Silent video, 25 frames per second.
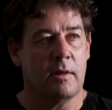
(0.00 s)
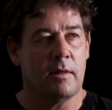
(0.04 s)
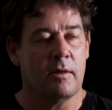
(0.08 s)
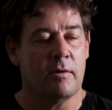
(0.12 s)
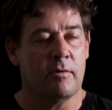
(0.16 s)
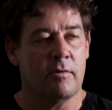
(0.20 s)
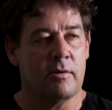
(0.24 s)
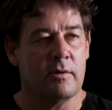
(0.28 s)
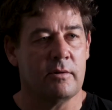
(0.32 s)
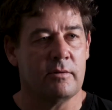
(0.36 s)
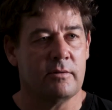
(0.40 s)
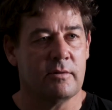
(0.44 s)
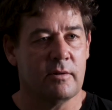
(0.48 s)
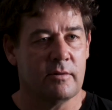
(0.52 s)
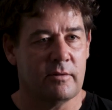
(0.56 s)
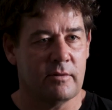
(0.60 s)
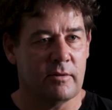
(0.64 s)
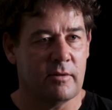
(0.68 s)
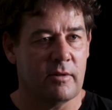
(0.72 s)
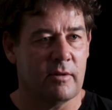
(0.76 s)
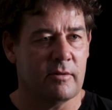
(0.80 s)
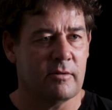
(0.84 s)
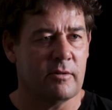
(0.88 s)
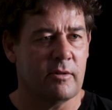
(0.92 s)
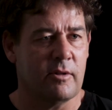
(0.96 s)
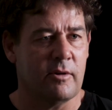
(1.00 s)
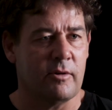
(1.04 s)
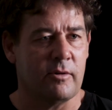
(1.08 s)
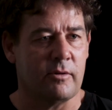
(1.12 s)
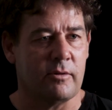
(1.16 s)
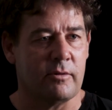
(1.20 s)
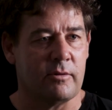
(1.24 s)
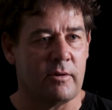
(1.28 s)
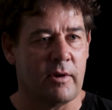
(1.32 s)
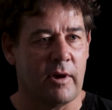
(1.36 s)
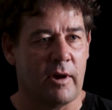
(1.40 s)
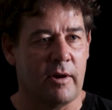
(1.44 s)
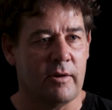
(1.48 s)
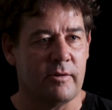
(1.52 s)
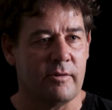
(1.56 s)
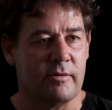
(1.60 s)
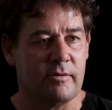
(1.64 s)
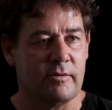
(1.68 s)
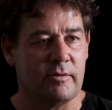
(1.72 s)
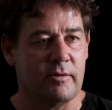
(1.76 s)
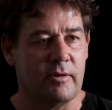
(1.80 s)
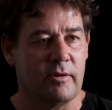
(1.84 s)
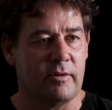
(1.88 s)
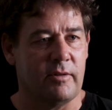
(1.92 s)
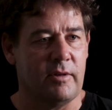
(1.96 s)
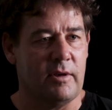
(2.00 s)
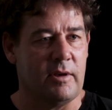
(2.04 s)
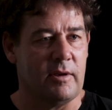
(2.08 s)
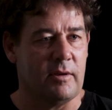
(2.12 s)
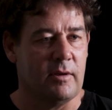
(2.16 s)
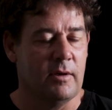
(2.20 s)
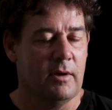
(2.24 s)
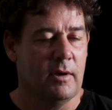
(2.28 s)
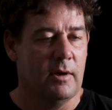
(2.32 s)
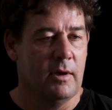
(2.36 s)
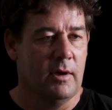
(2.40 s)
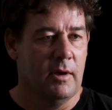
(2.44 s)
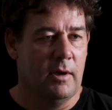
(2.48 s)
Yeah, there is. There's a lot of good coaches, and I think